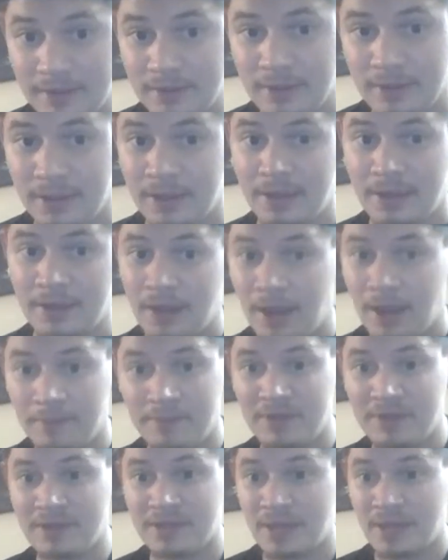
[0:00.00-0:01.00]
And I've
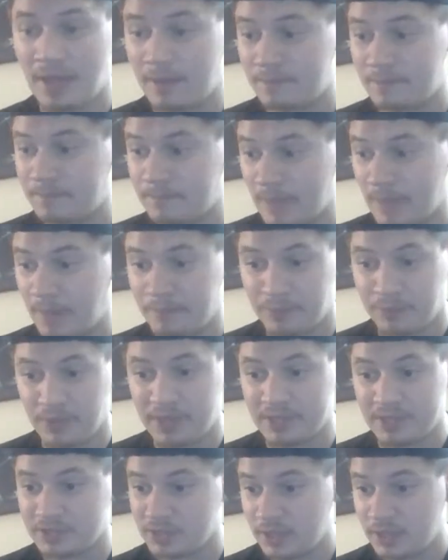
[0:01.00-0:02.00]
been to that
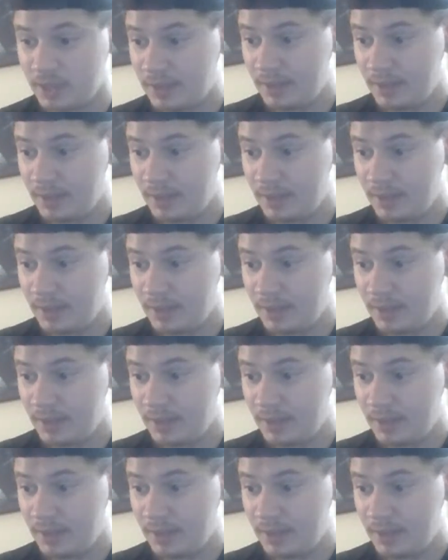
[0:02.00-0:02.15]
bridge.